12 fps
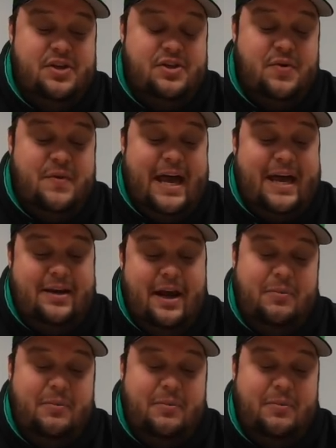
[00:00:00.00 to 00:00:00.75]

So that